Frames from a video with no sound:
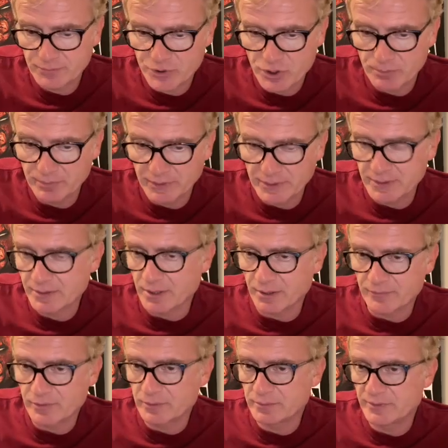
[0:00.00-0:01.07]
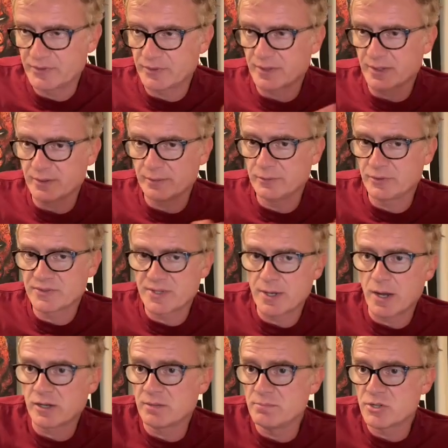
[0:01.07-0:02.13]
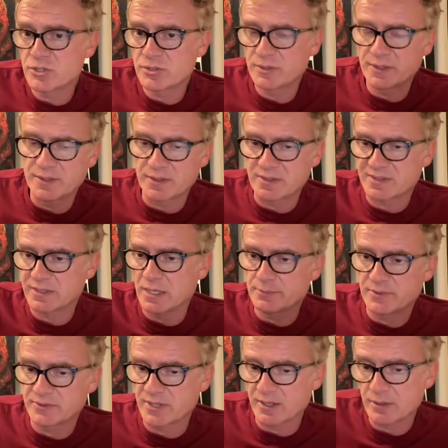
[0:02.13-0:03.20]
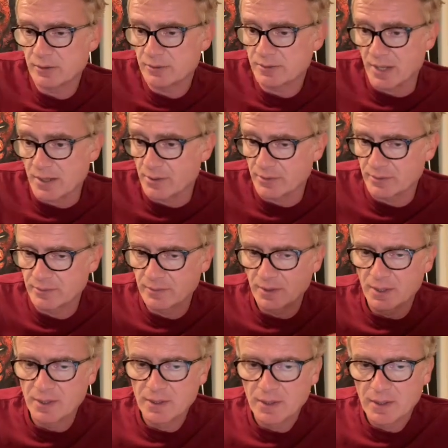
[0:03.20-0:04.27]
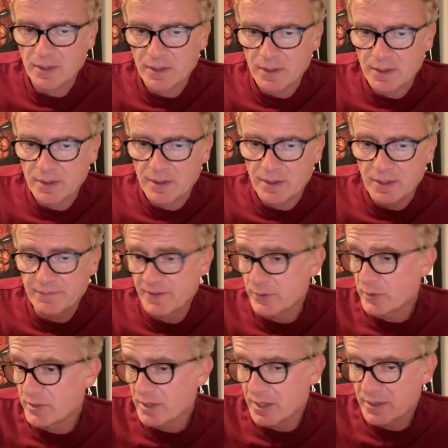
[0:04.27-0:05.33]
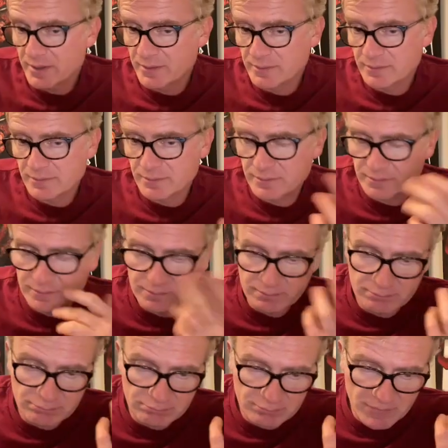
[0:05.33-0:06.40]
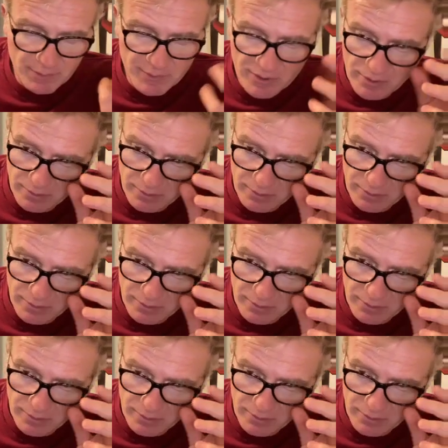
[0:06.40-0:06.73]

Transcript: Jim Lee cover. It looks like a commission that they just slapped the title on. I don't know. If anyone got it, let me